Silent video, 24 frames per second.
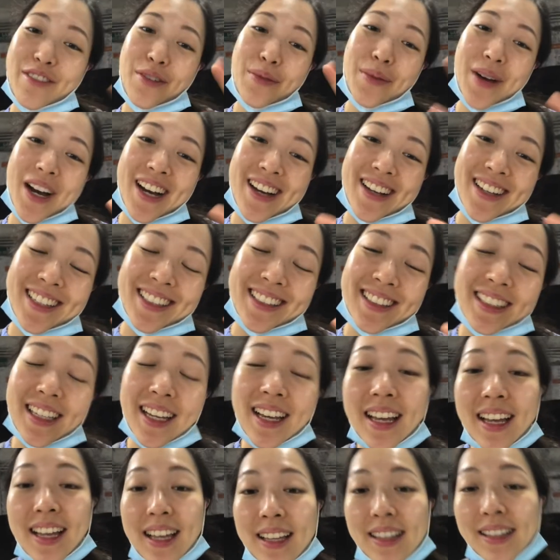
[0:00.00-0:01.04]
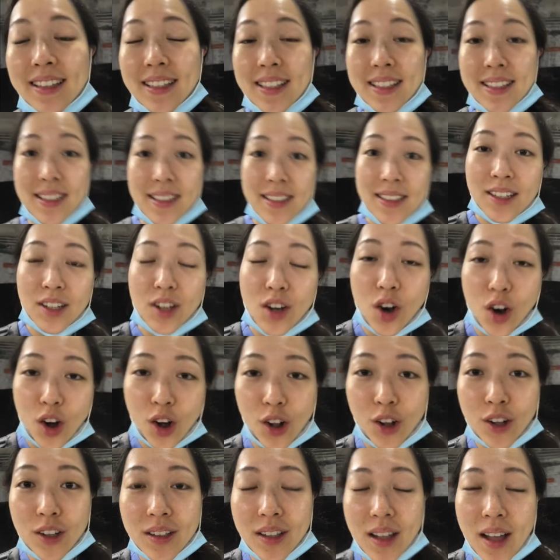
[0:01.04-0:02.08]
everyone, this is a
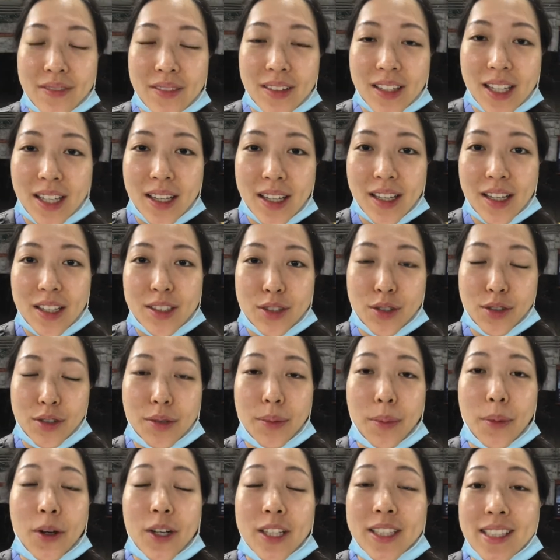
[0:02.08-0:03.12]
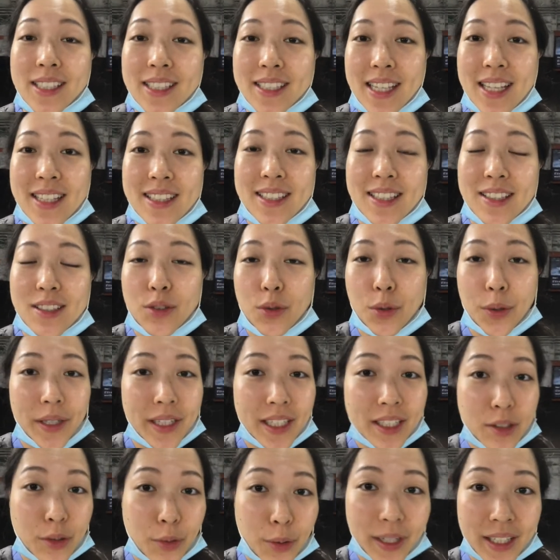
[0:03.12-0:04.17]
call to support the Census
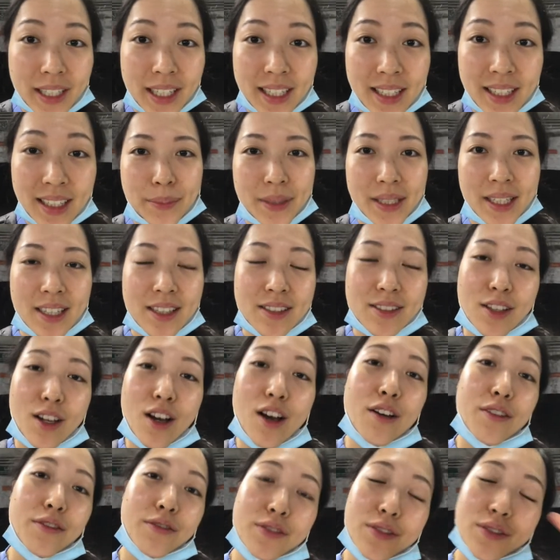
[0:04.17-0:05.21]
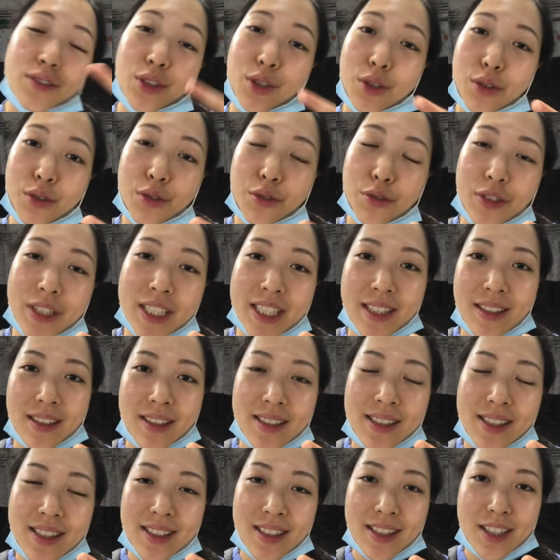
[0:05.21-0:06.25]
2020 because of two
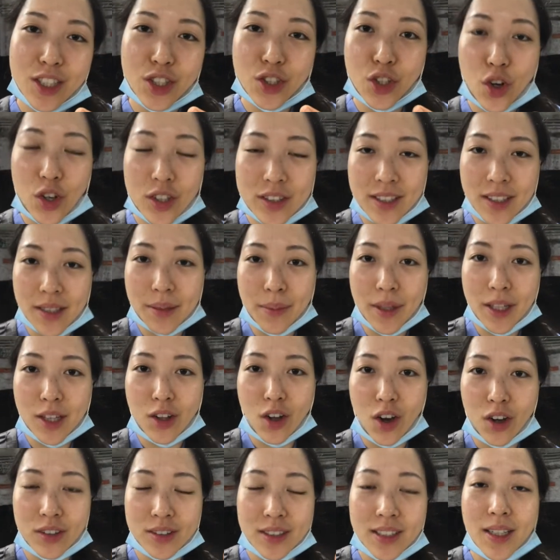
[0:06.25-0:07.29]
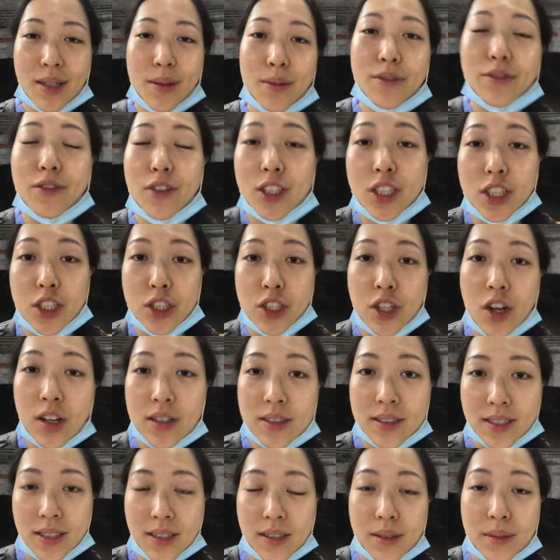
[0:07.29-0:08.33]
reasons, short-term and long-term. For the
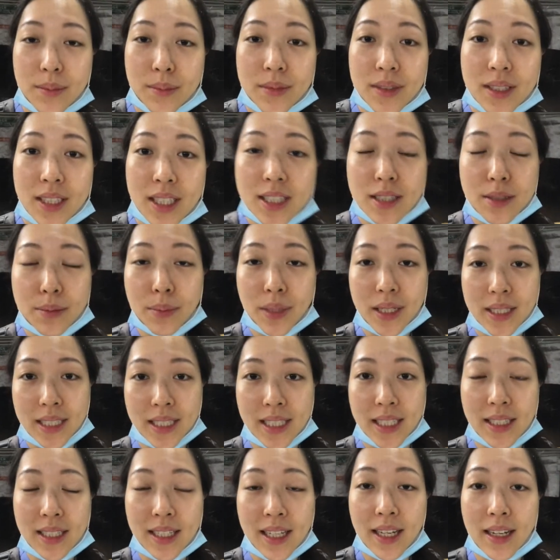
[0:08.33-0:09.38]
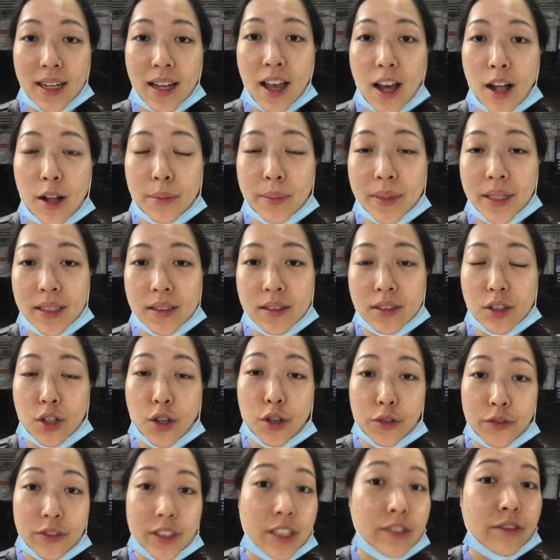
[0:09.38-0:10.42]
short-term, this money can help in
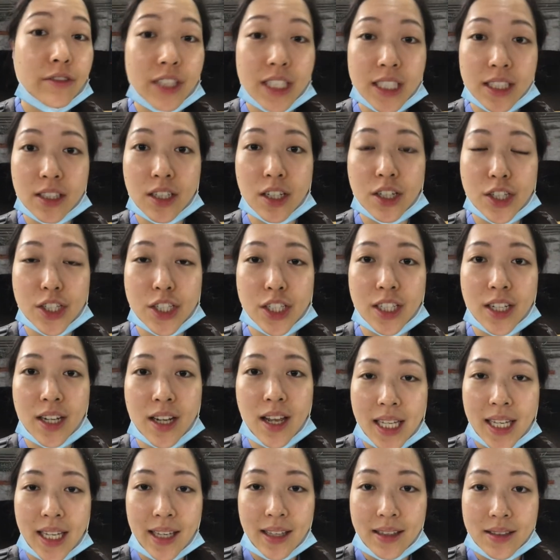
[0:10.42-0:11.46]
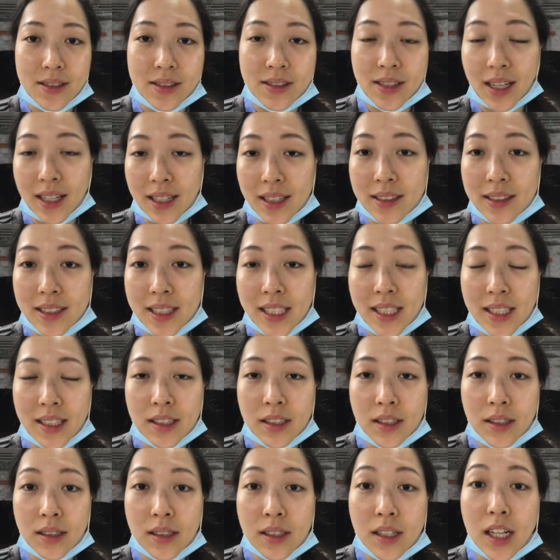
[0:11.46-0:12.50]
COVID research. And secondly,
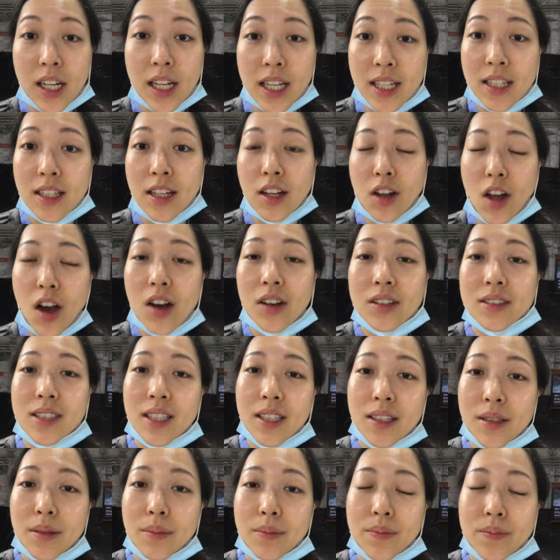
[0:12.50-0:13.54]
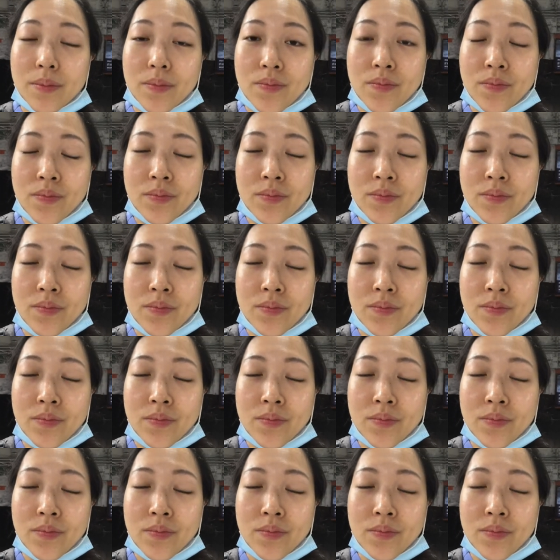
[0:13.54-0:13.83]
in the, in the long term,